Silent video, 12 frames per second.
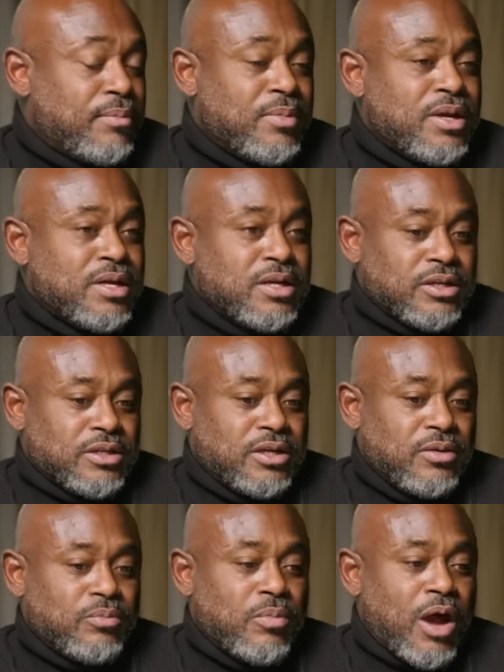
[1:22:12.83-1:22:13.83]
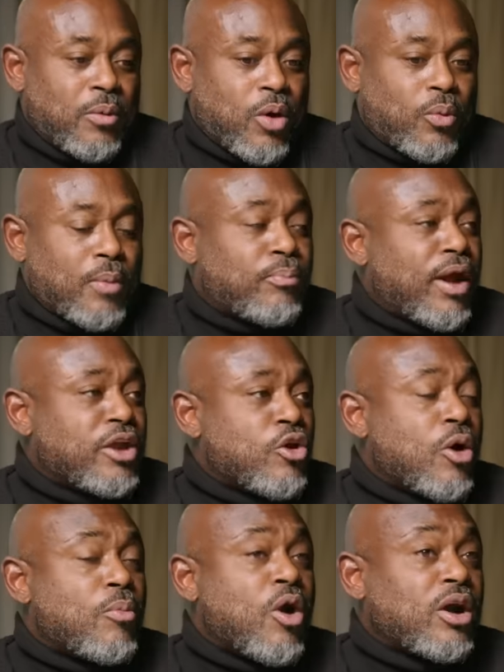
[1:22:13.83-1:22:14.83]
And, I'm, you know, I work with Brett
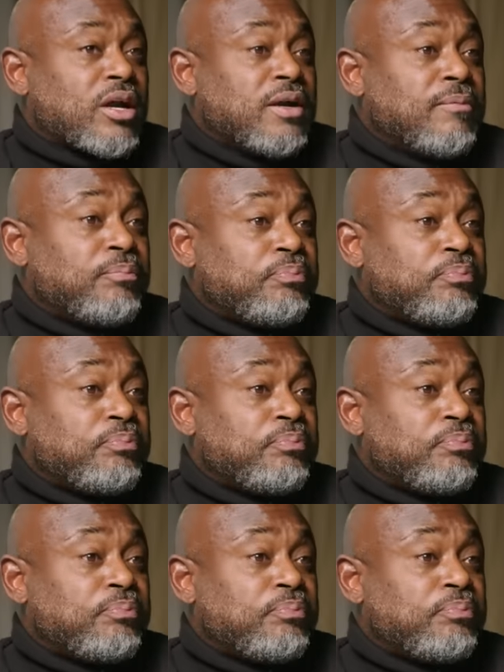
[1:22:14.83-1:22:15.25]
Yormark,